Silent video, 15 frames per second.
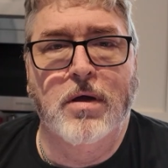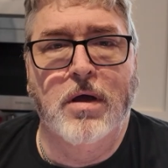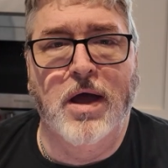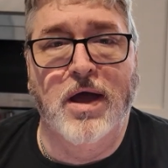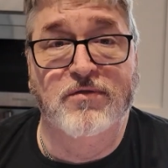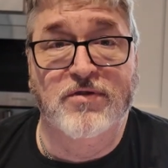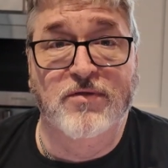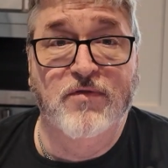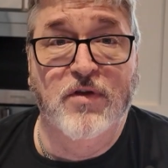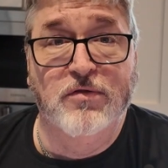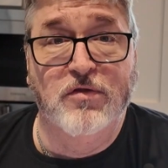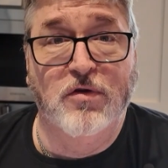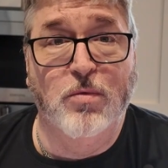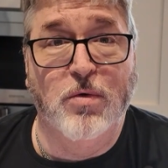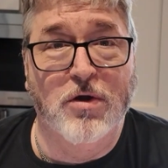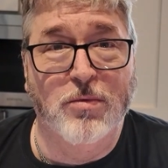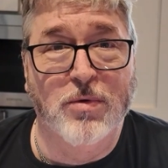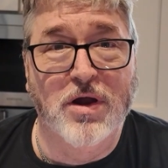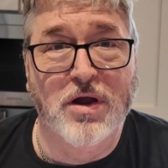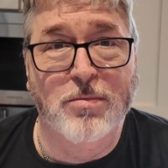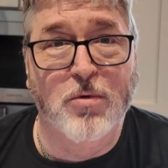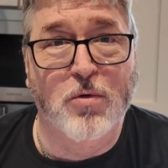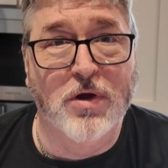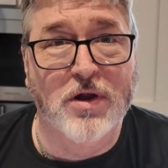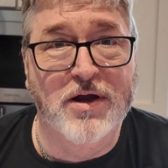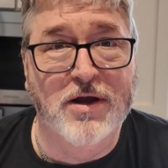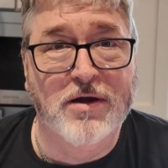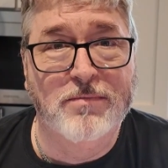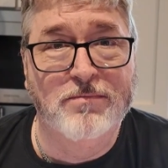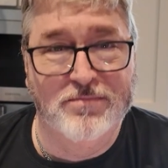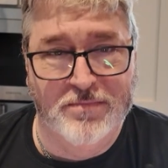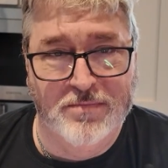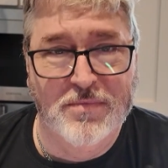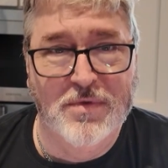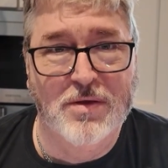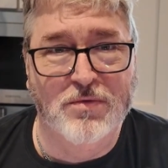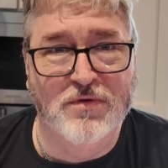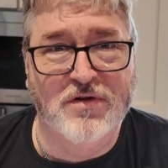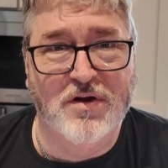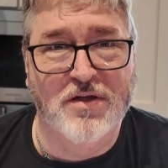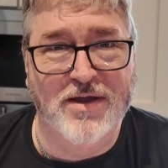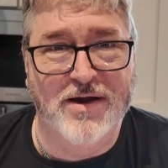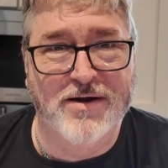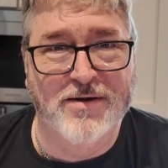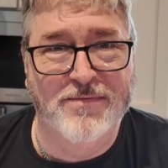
I have some filtered water we're going to pour in here. We'll start there.